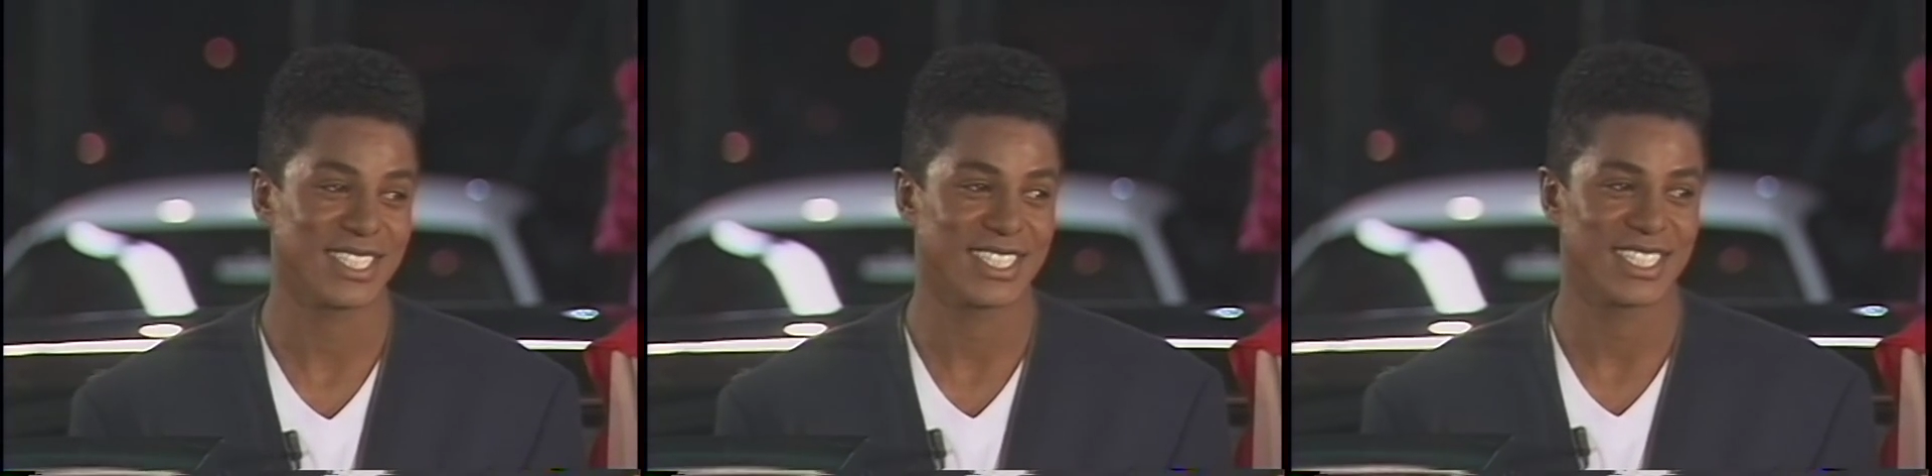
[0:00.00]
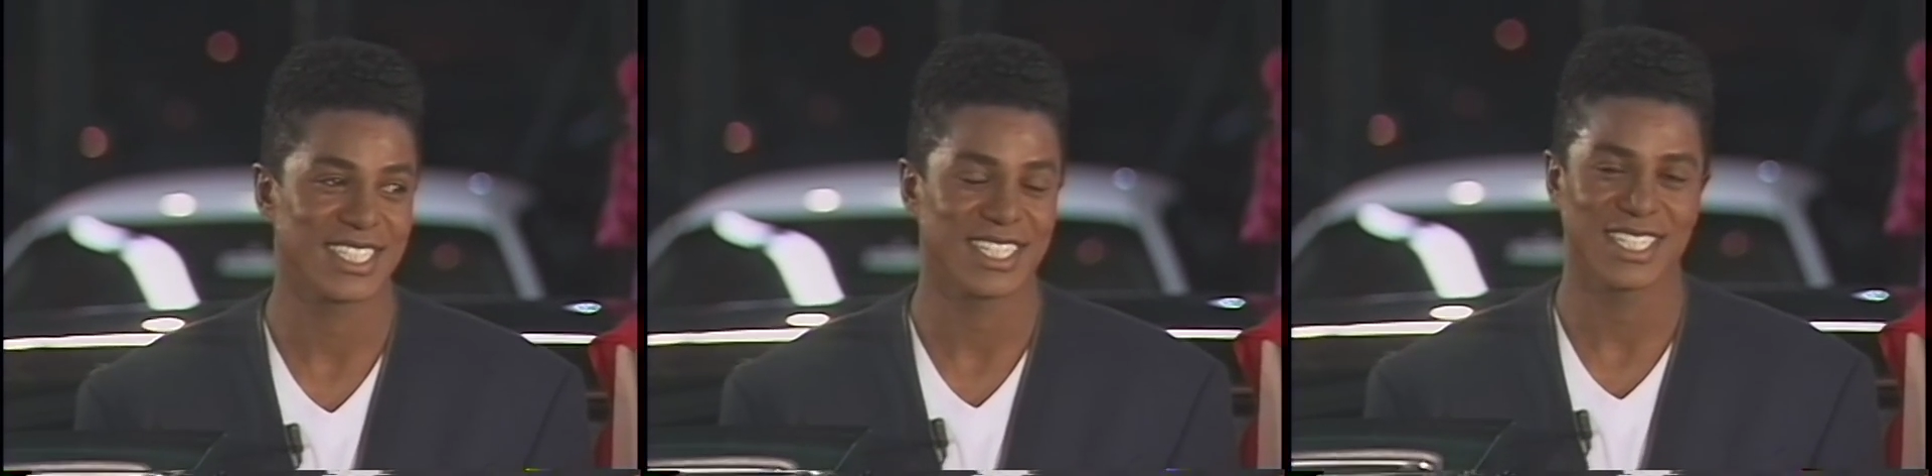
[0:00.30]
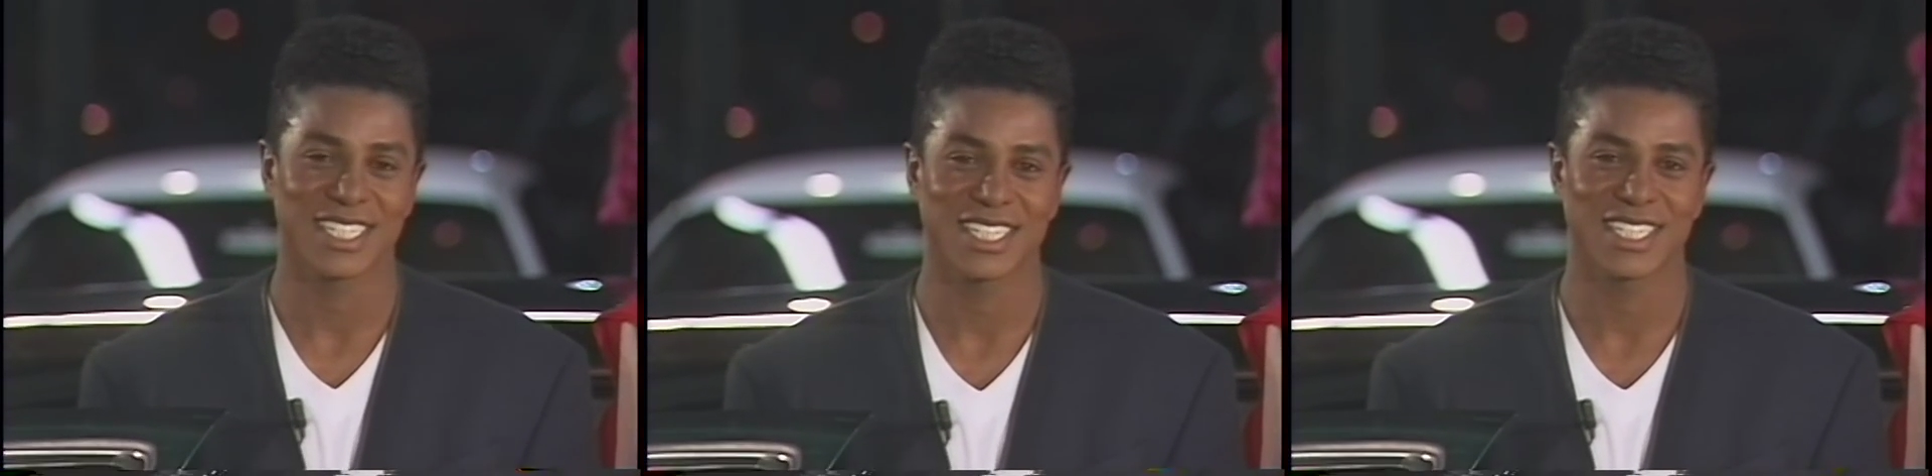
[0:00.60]
Got to get another
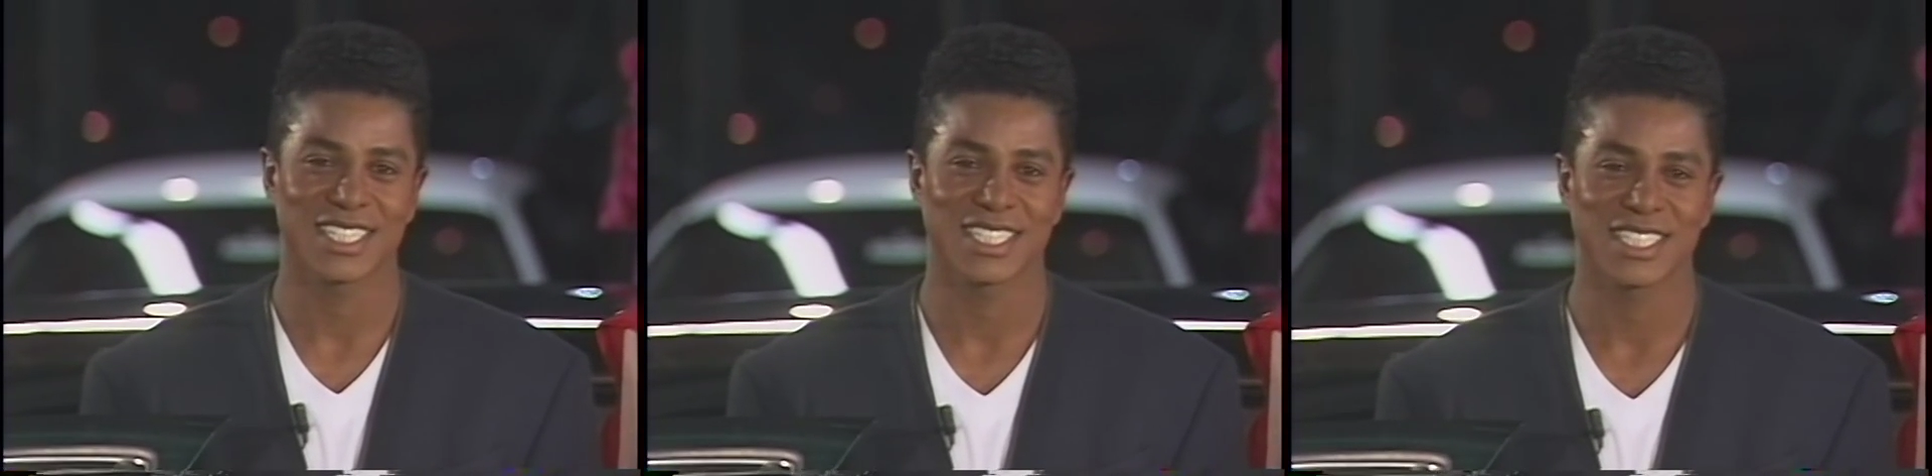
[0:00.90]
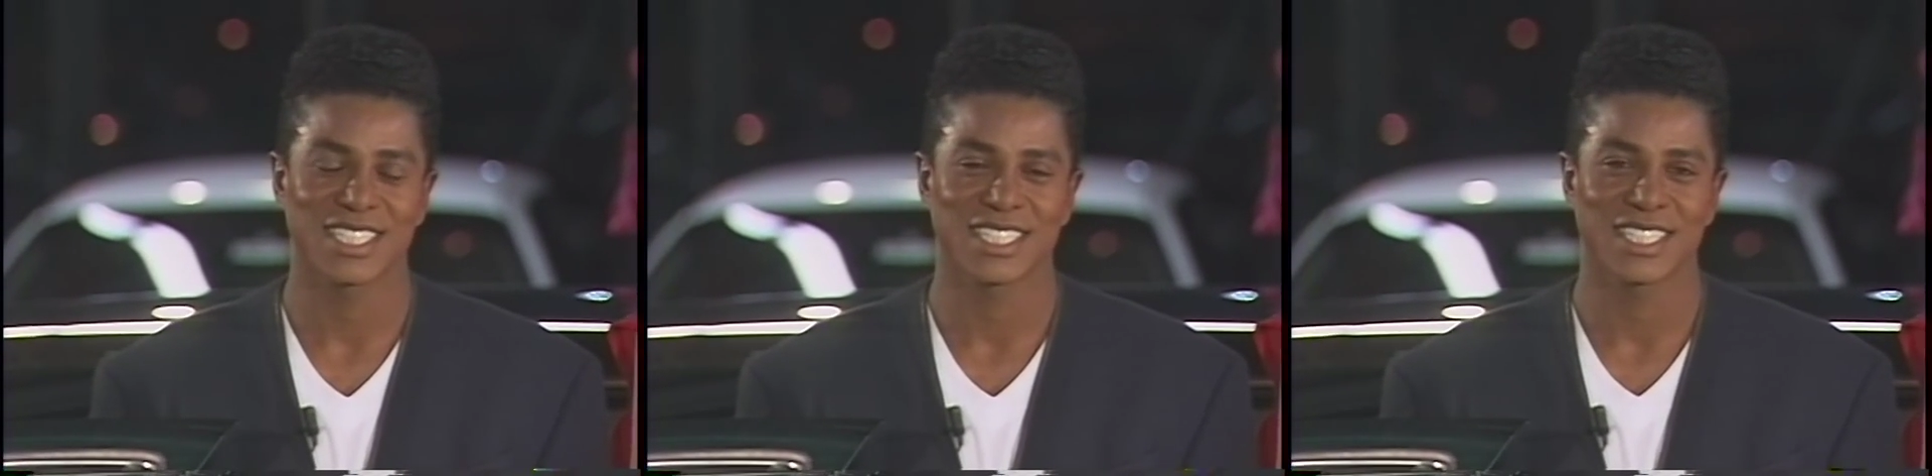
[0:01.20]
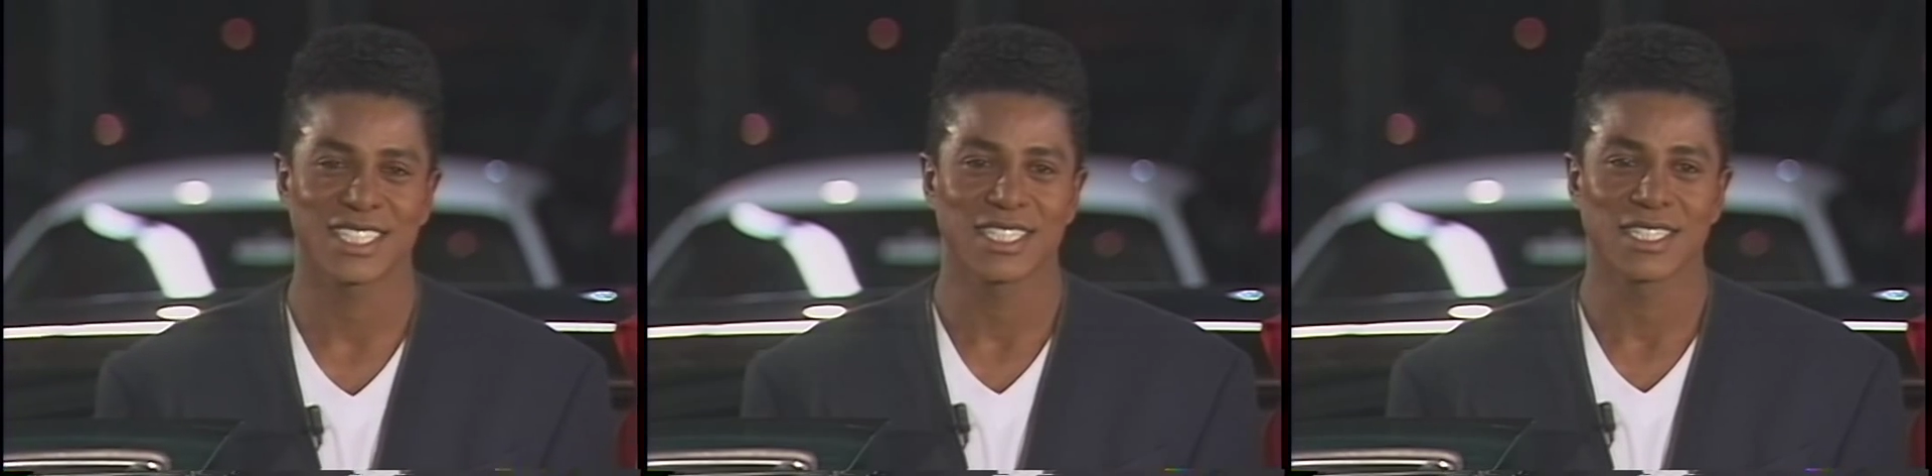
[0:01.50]
one. This is it.